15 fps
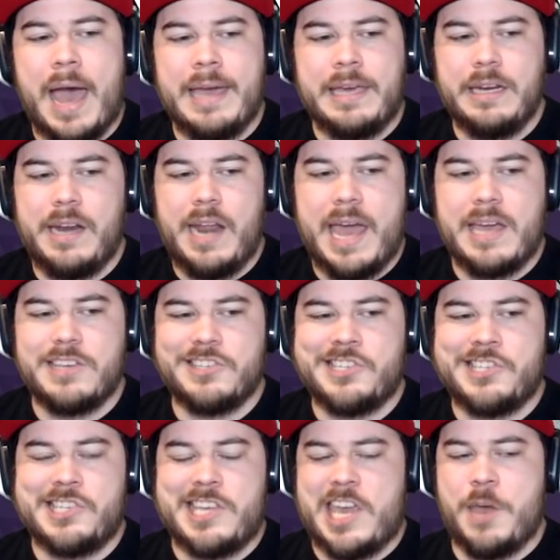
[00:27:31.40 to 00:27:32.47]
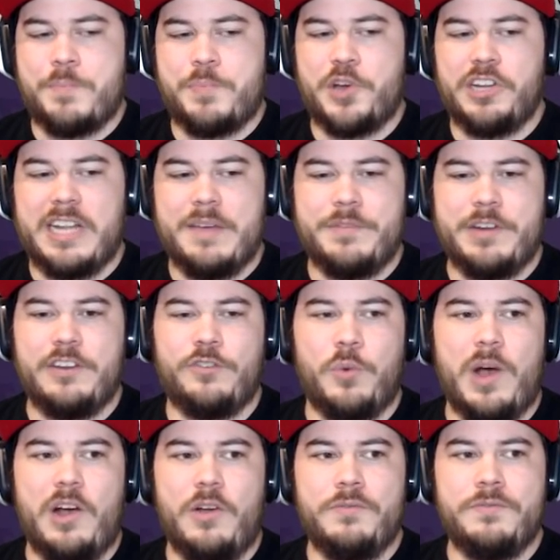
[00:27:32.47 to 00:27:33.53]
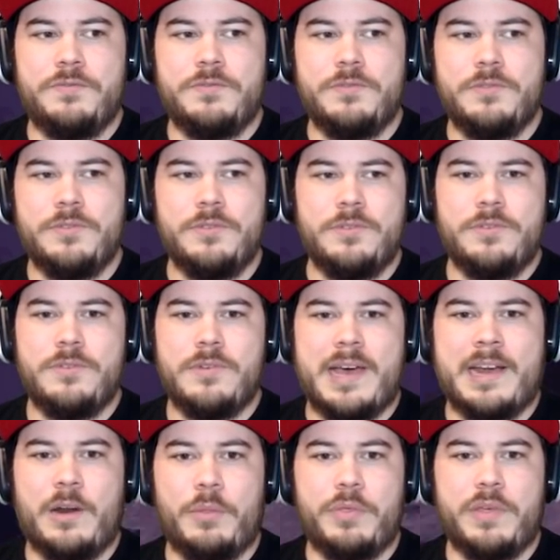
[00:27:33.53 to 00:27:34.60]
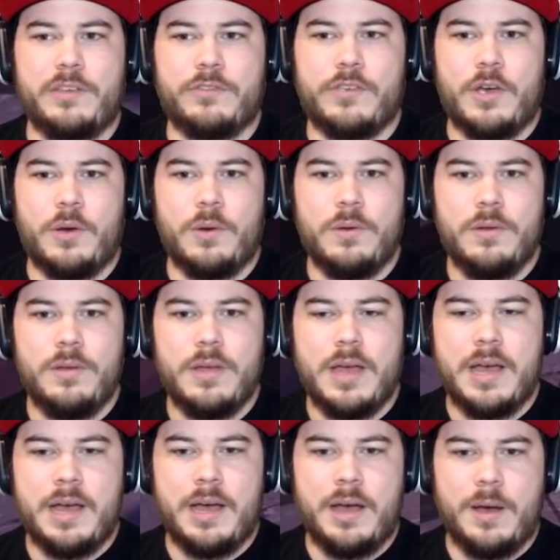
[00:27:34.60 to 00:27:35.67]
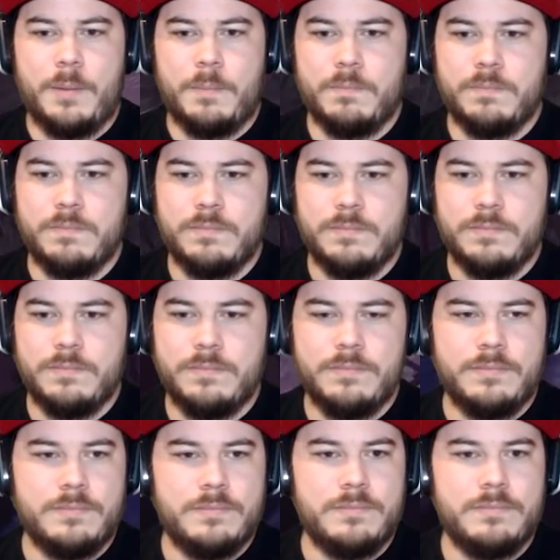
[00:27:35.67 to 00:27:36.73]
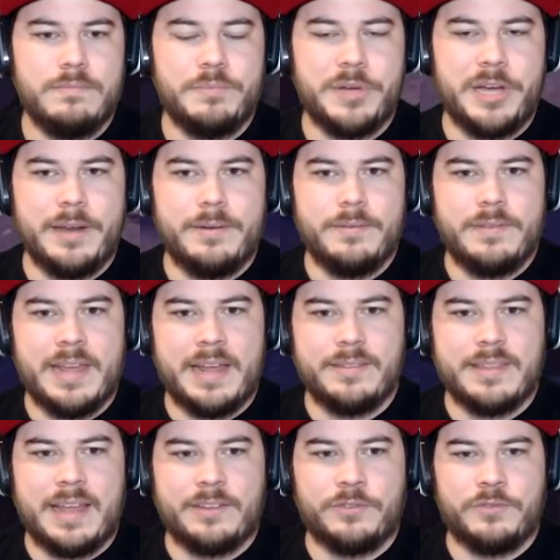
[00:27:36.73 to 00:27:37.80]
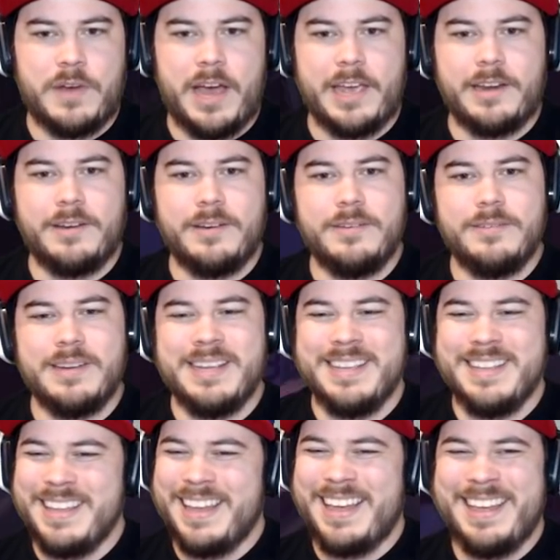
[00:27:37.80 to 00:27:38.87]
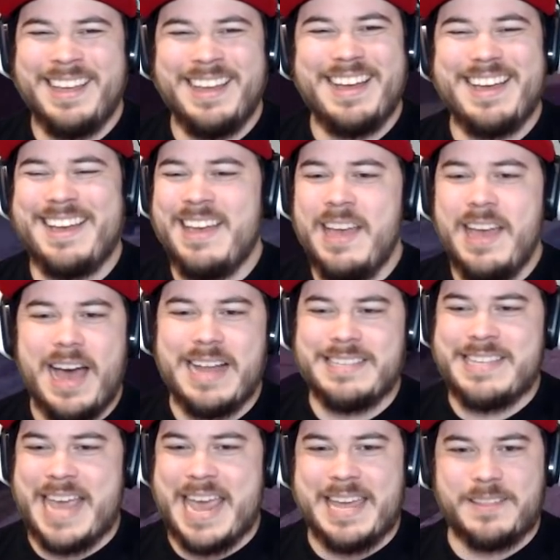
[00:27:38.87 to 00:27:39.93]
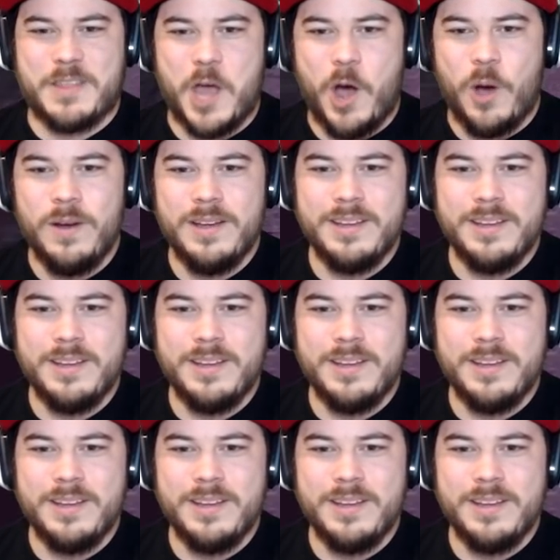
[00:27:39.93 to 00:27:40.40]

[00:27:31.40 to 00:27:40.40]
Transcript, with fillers: I can like skip eleven and twelve? I don't think so. Um, but that, that's fine. I'll take it, though.